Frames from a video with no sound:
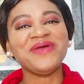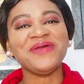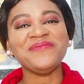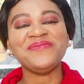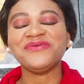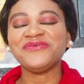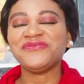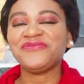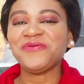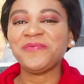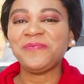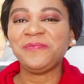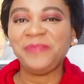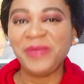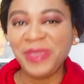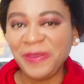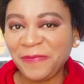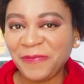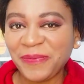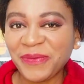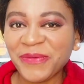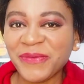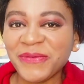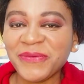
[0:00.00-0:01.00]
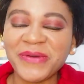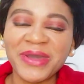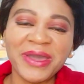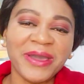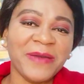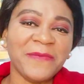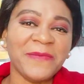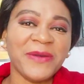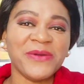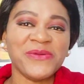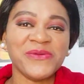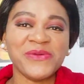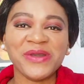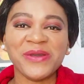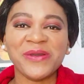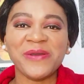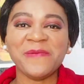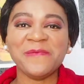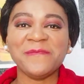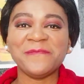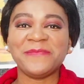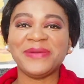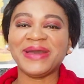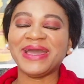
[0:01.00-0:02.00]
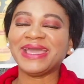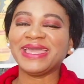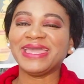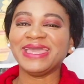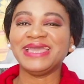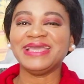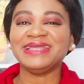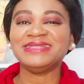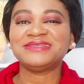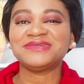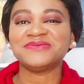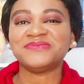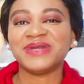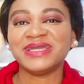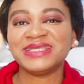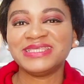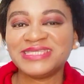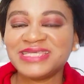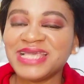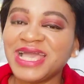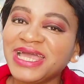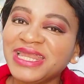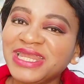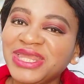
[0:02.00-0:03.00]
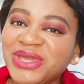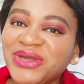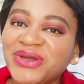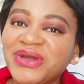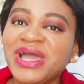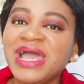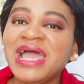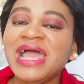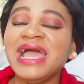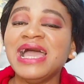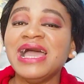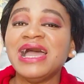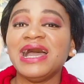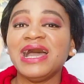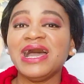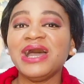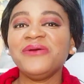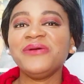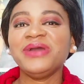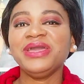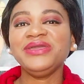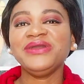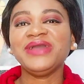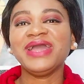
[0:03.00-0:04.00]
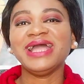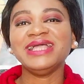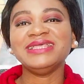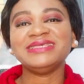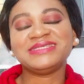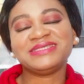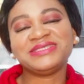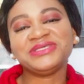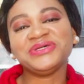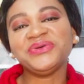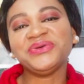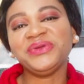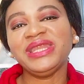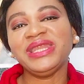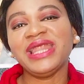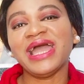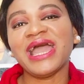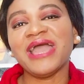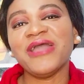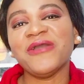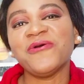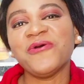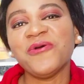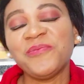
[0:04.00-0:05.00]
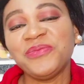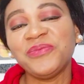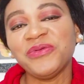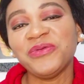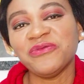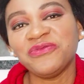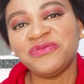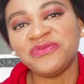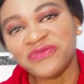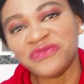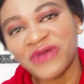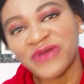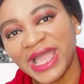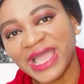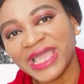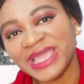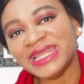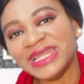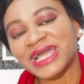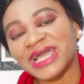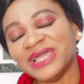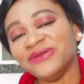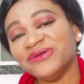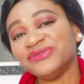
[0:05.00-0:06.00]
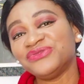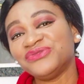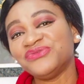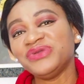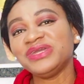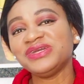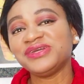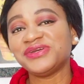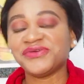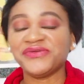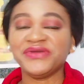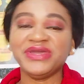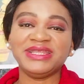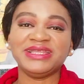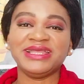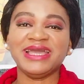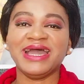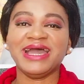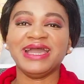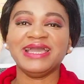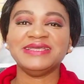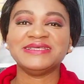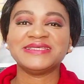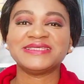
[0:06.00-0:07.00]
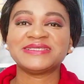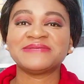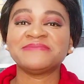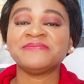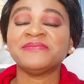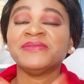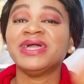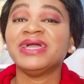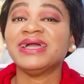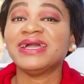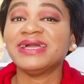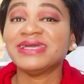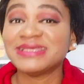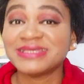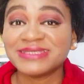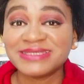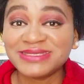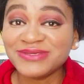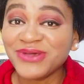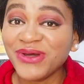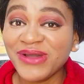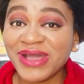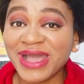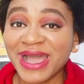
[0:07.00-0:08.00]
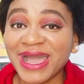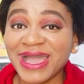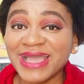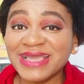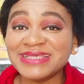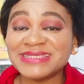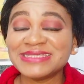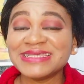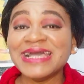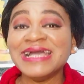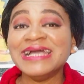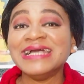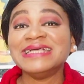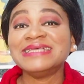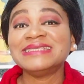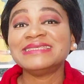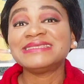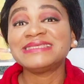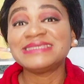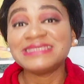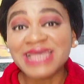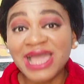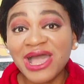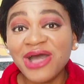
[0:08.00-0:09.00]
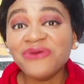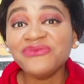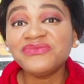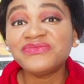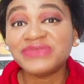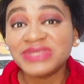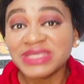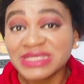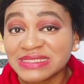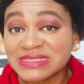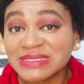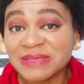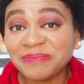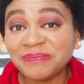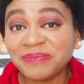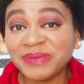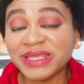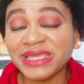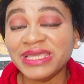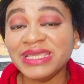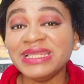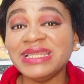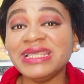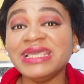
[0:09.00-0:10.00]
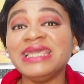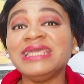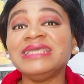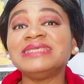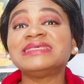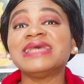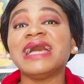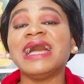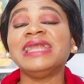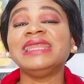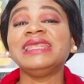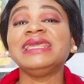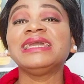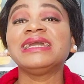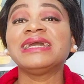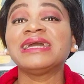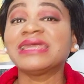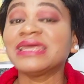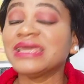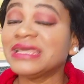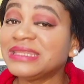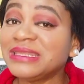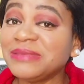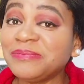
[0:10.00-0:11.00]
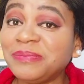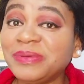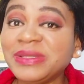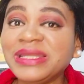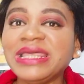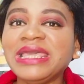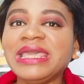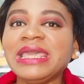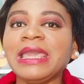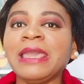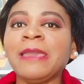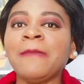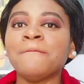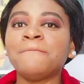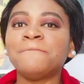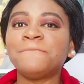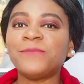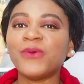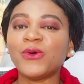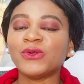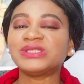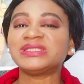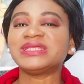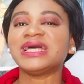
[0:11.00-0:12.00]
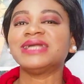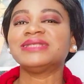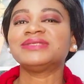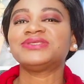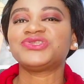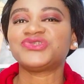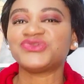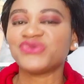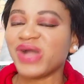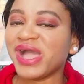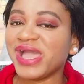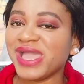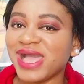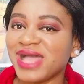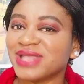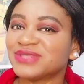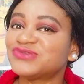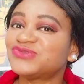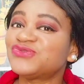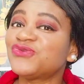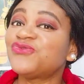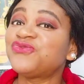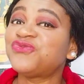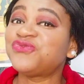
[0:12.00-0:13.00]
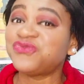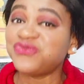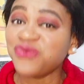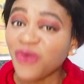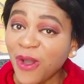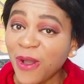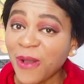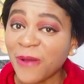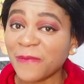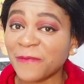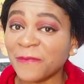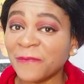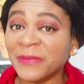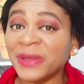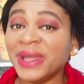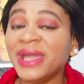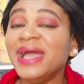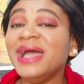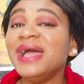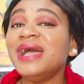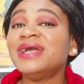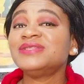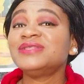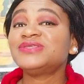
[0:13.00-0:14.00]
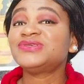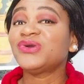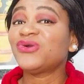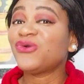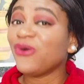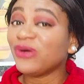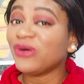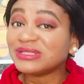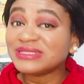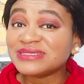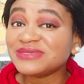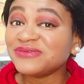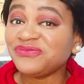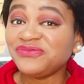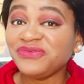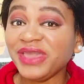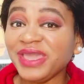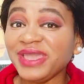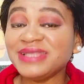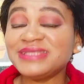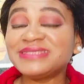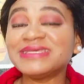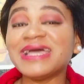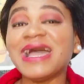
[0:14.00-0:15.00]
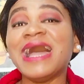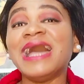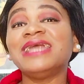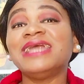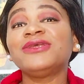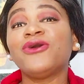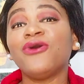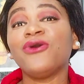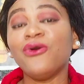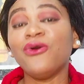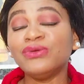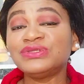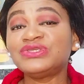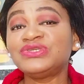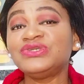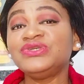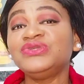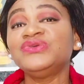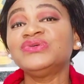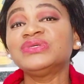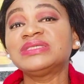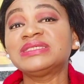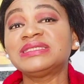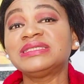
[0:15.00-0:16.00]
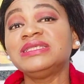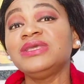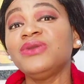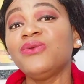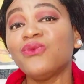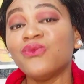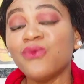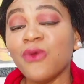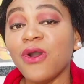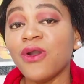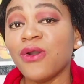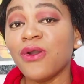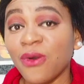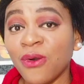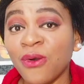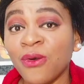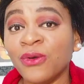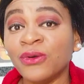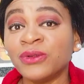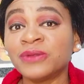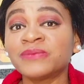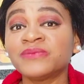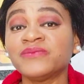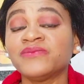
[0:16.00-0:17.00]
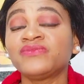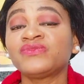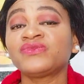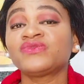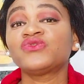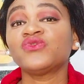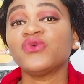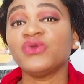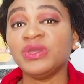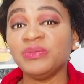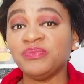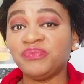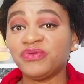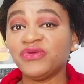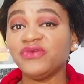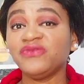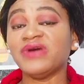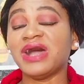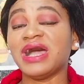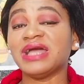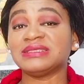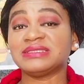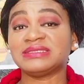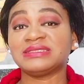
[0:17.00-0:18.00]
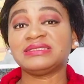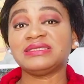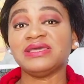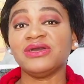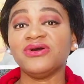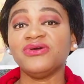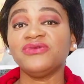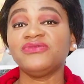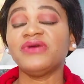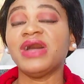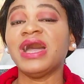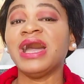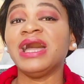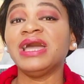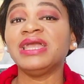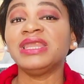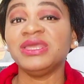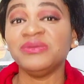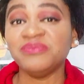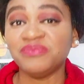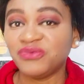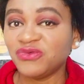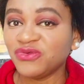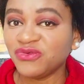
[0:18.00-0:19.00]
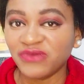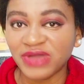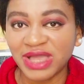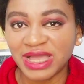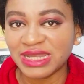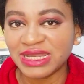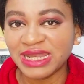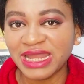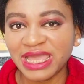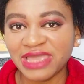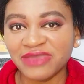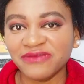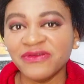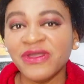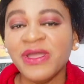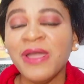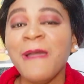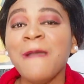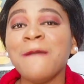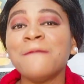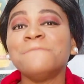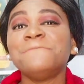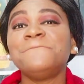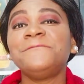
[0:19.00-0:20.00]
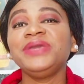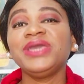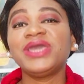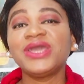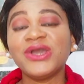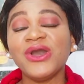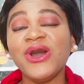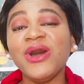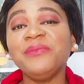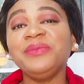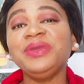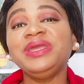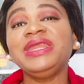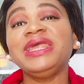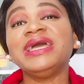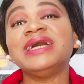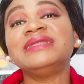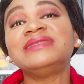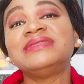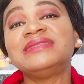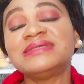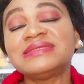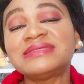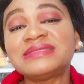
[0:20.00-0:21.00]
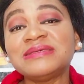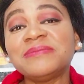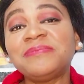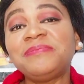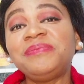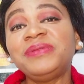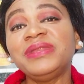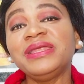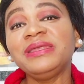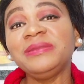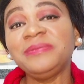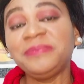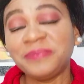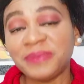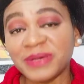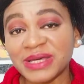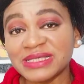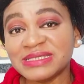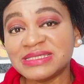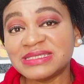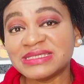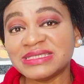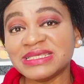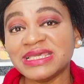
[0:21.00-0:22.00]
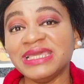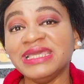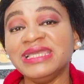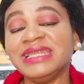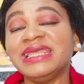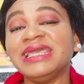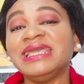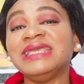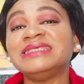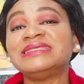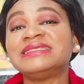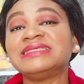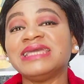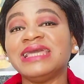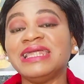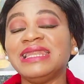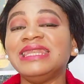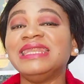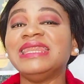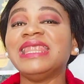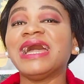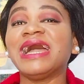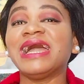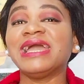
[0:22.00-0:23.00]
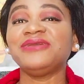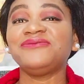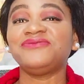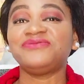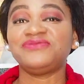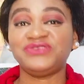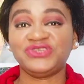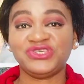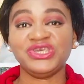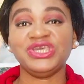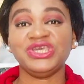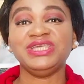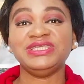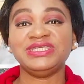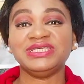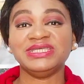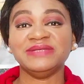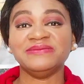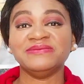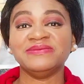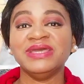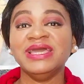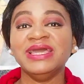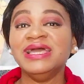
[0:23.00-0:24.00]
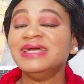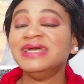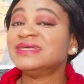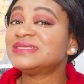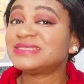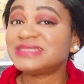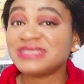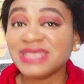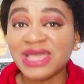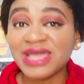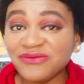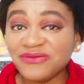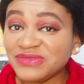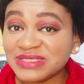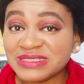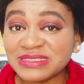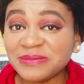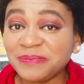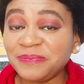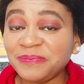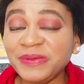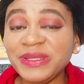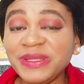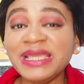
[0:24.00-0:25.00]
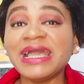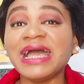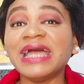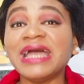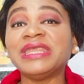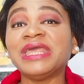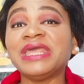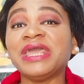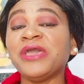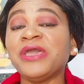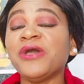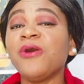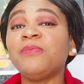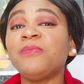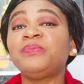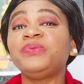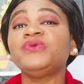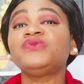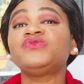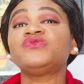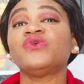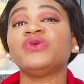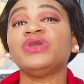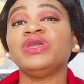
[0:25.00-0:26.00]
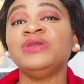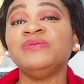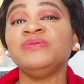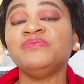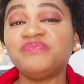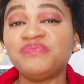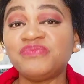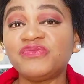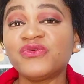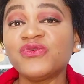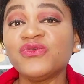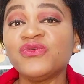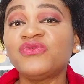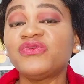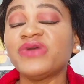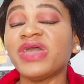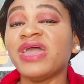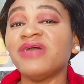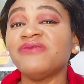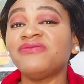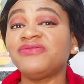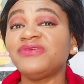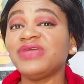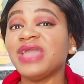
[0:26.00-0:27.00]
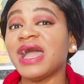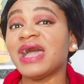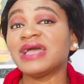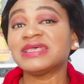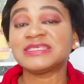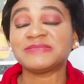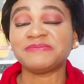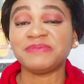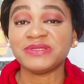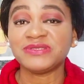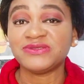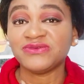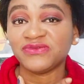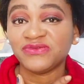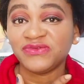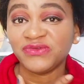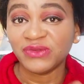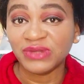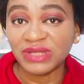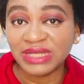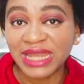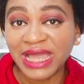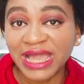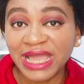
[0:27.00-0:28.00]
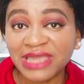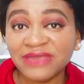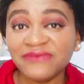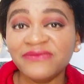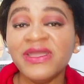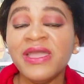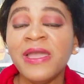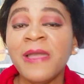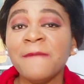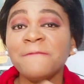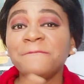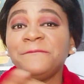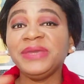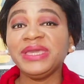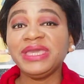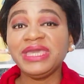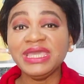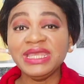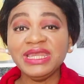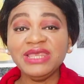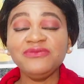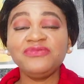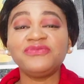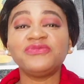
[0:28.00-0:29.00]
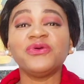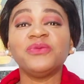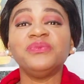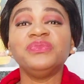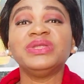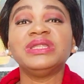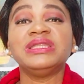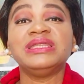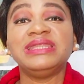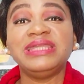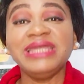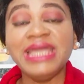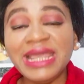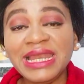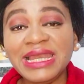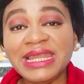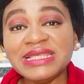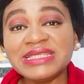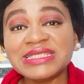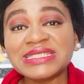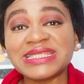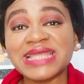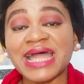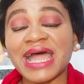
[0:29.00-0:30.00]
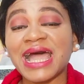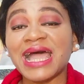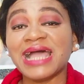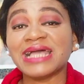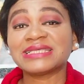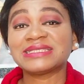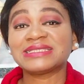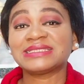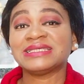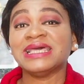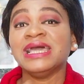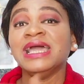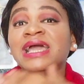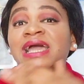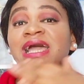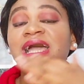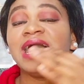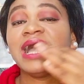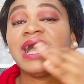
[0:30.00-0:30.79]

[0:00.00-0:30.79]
my beautiful people. Welcome and welcome back again to my channel. How are you guys doing? I hope you're fine and you're doing great, guys. So, guys, self-discipline is an incredibly important trial to form, to cultivate and continuously work on to improve ourselves and improve our life. Becoming a disciplined person is a life-changing. Self-discipline can help you to improve every aspect of your life, beginning from the daily tasks,